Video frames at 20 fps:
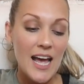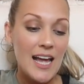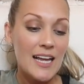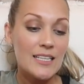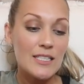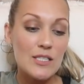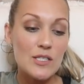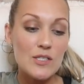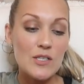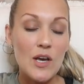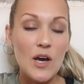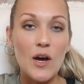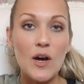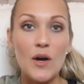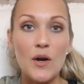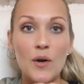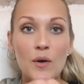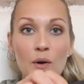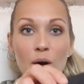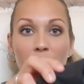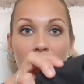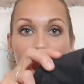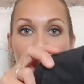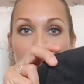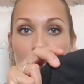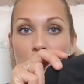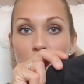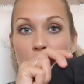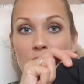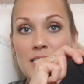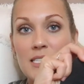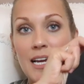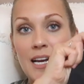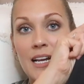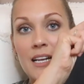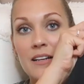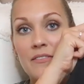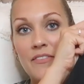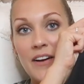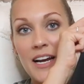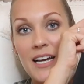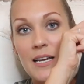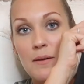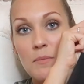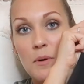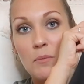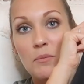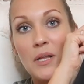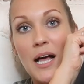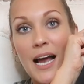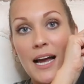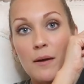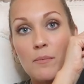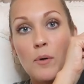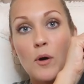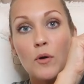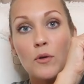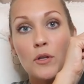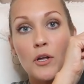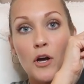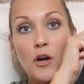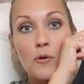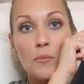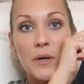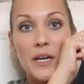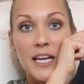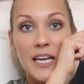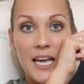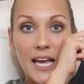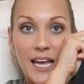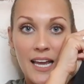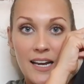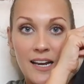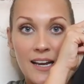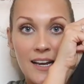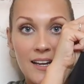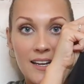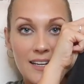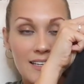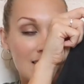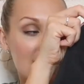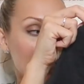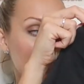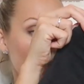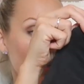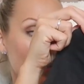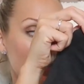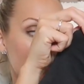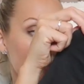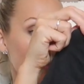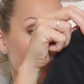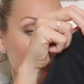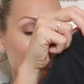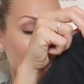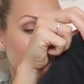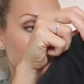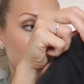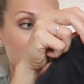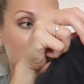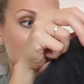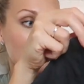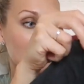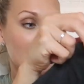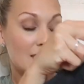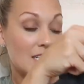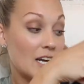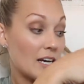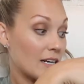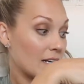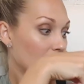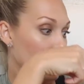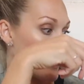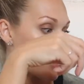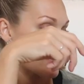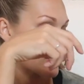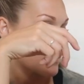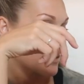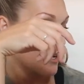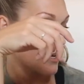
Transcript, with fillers: and so I was so excited to find him a black polo, but again, it's just not gonna last